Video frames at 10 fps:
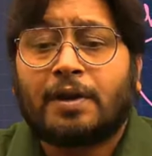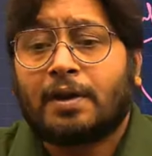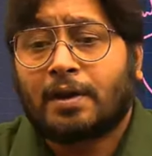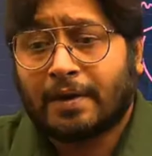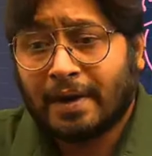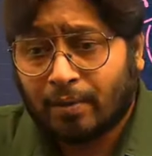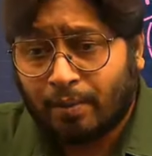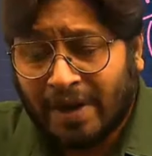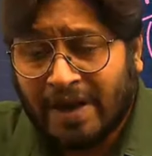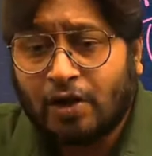right?
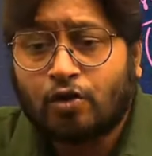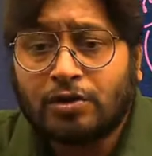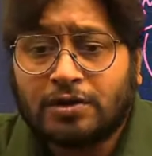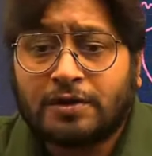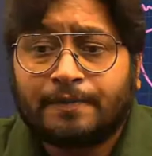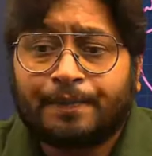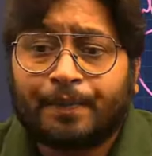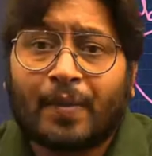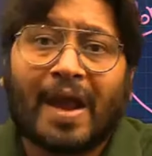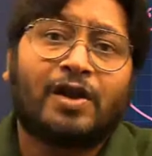Being good
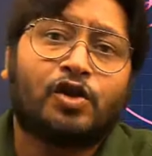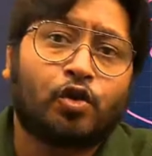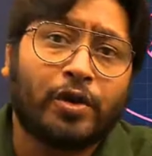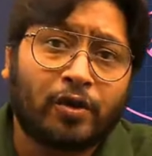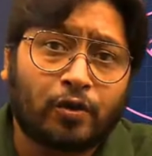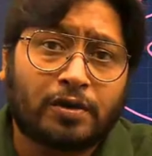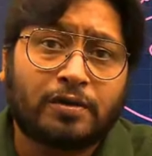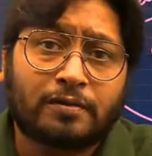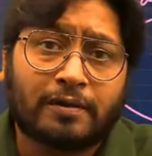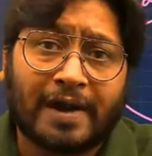and doing good,
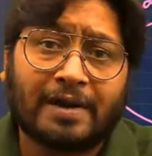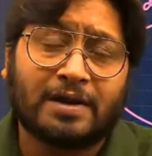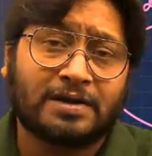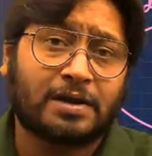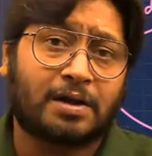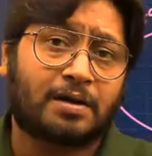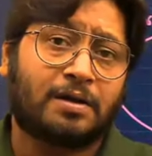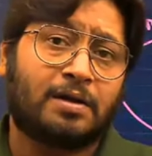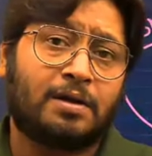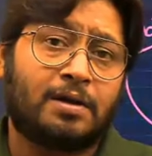right? These are
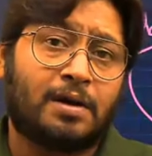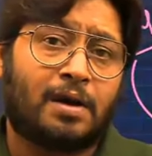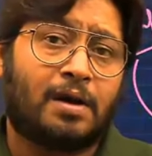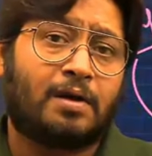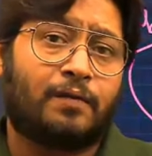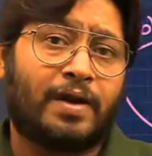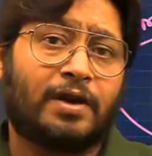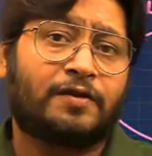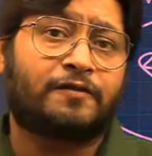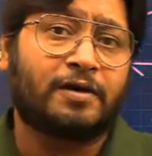very
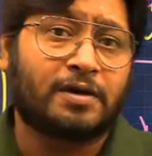different